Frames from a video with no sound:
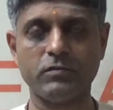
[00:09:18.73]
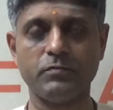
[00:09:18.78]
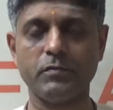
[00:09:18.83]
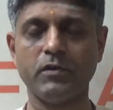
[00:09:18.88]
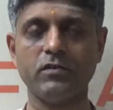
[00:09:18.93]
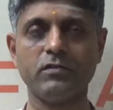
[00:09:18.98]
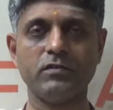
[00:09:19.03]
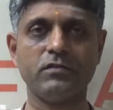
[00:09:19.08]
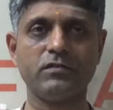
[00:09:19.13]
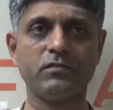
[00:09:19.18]

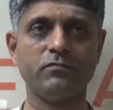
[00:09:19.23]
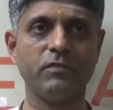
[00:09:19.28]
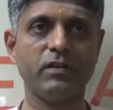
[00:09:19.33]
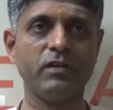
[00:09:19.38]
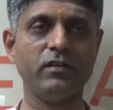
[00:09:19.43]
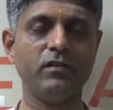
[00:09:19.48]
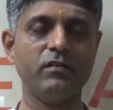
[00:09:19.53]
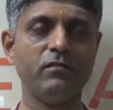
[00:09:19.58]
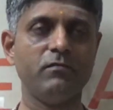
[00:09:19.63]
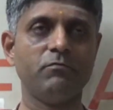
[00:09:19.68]
because it's a
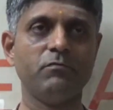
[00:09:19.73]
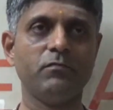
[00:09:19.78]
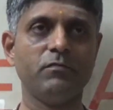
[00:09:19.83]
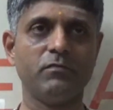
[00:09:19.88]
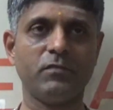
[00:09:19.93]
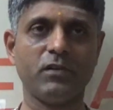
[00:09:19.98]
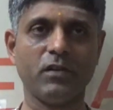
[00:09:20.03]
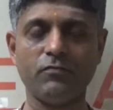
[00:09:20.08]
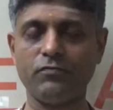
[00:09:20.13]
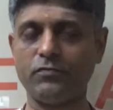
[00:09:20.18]
very
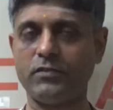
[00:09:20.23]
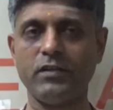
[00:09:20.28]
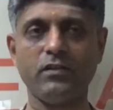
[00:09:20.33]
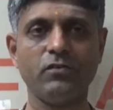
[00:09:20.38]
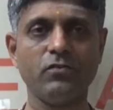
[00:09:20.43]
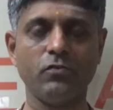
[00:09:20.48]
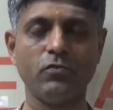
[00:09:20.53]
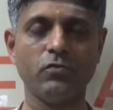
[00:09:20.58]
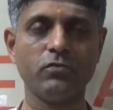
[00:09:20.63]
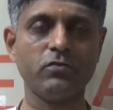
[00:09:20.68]
tough thing
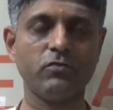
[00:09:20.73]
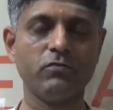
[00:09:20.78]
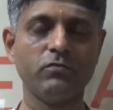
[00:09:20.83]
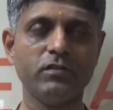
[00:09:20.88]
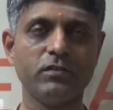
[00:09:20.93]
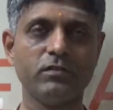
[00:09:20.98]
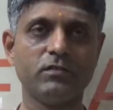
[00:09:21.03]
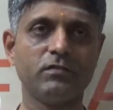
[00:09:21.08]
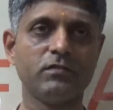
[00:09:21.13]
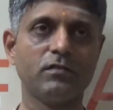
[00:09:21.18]
to go through
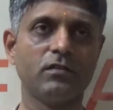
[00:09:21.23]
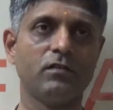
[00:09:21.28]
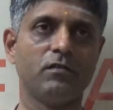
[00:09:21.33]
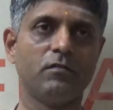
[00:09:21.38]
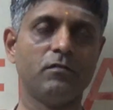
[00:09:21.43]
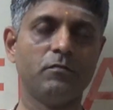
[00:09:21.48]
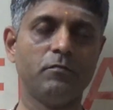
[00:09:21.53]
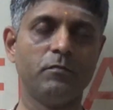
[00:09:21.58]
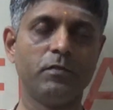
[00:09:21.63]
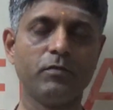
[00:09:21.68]
this
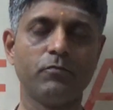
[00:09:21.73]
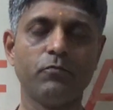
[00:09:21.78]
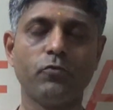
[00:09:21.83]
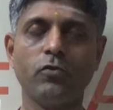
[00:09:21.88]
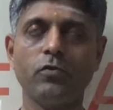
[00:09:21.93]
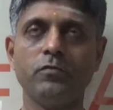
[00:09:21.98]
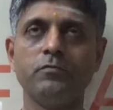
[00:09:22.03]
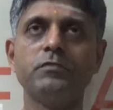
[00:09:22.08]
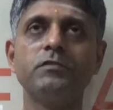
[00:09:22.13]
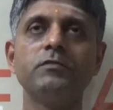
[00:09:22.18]
big
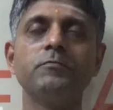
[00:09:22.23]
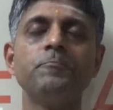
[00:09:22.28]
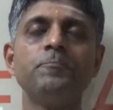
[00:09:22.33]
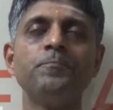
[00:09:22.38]
poems.